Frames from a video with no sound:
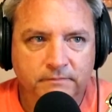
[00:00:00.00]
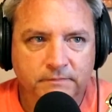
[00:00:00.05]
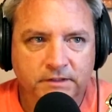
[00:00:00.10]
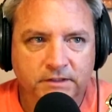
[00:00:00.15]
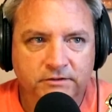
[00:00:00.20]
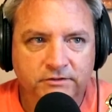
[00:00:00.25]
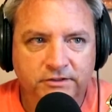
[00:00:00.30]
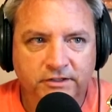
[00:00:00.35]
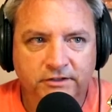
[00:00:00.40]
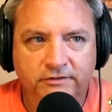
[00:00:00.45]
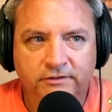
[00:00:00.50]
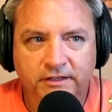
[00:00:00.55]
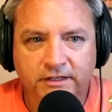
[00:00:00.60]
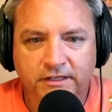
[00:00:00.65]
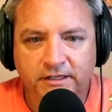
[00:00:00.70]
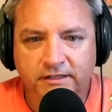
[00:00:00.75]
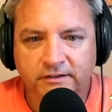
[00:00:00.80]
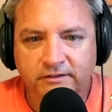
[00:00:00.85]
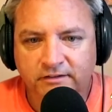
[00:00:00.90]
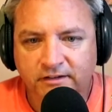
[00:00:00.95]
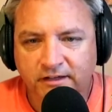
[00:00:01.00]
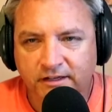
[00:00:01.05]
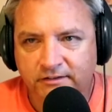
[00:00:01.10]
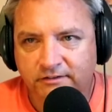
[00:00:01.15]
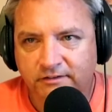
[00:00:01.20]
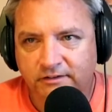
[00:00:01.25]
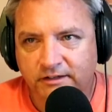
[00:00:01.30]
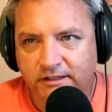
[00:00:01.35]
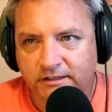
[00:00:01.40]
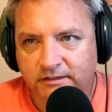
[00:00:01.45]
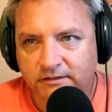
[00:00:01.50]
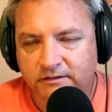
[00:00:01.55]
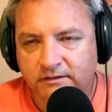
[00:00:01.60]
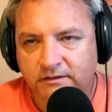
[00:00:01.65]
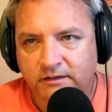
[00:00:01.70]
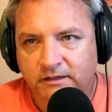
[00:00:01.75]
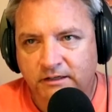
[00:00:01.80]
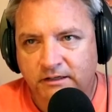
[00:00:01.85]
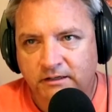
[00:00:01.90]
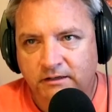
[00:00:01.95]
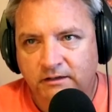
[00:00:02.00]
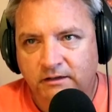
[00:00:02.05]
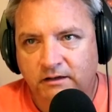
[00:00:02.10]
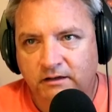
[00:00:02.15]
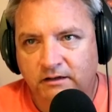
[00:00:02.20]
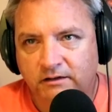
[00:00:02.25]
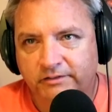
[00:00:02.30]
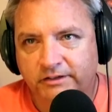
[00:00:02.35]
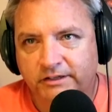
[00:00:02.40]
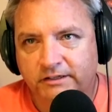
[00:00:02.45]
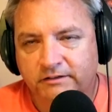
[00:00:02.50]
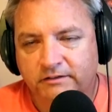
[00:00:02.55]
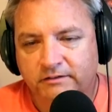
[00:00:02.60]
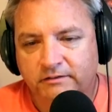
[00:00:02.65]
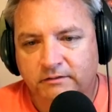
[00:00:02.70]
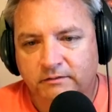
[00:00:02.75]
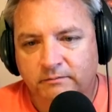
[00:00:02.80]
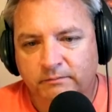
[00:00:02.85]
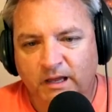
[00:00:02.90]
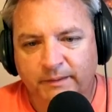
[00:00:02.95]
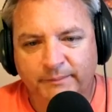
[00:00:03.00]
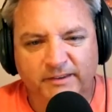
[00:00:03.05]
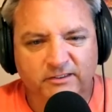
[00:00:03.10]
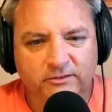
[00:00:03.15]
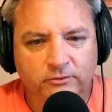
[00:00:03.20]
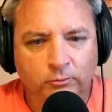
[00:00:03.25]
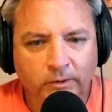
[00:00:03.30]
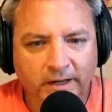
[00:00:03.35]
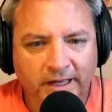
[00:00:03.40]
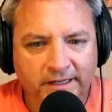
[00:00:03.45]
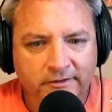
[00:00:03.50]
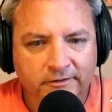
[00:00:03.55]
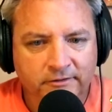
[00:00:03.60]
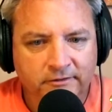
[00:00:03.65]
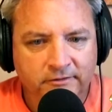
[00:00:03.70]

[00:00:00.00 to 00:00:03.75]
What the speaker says: Just the intensity of it made me sweat.